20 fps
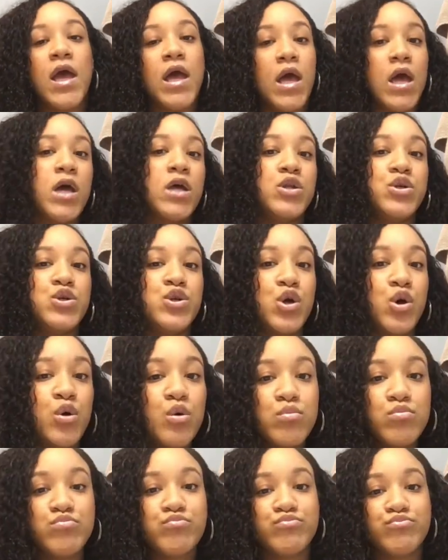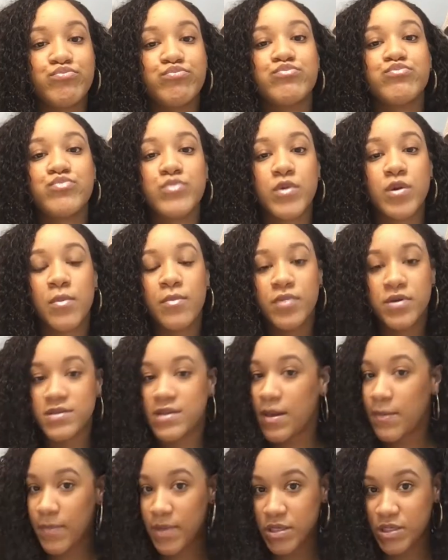And, you know,
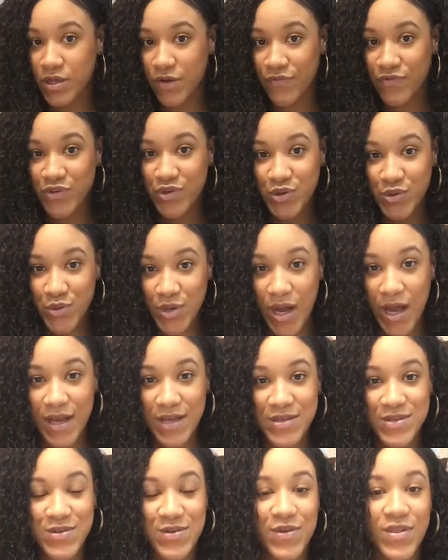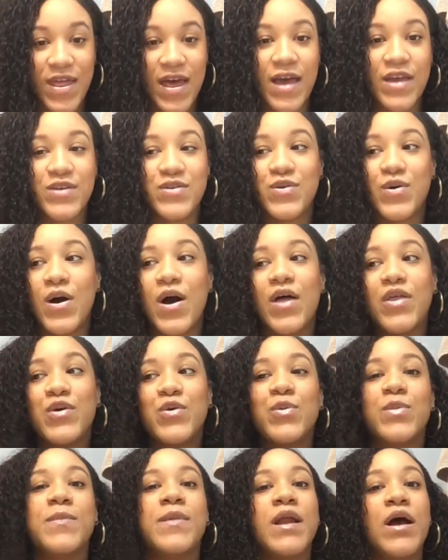present myself to you guys so that, you know,
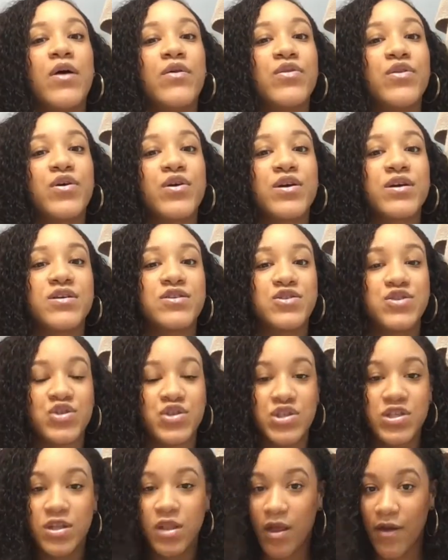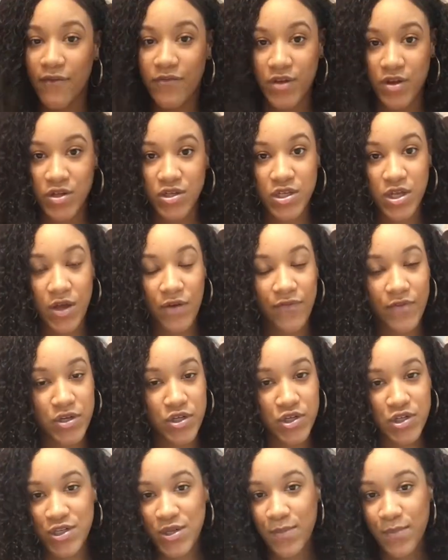other women out there can just love their self
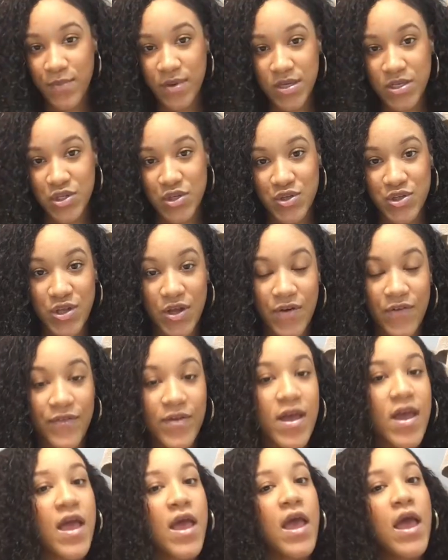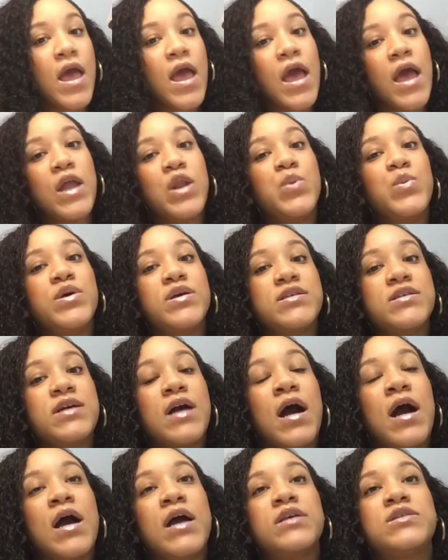and just embrace their self. Anyways,
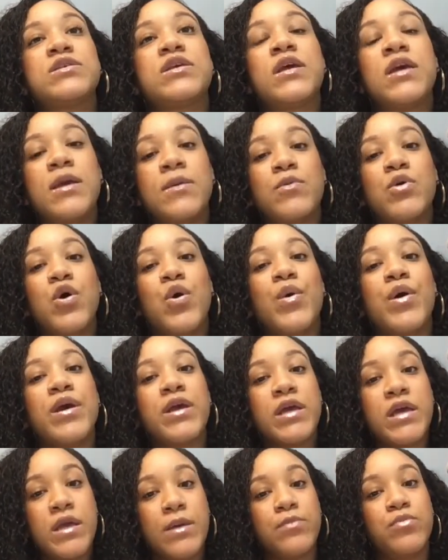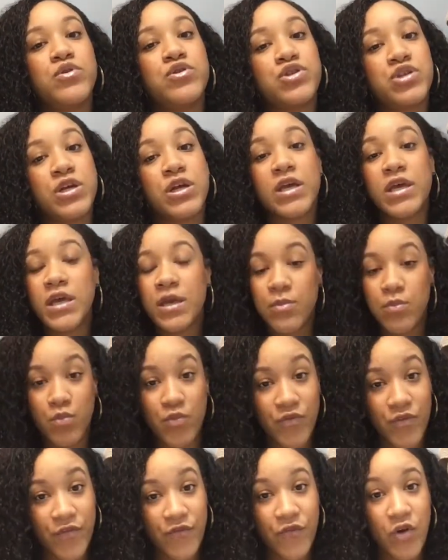guys, keep going, keep pushing, keep moving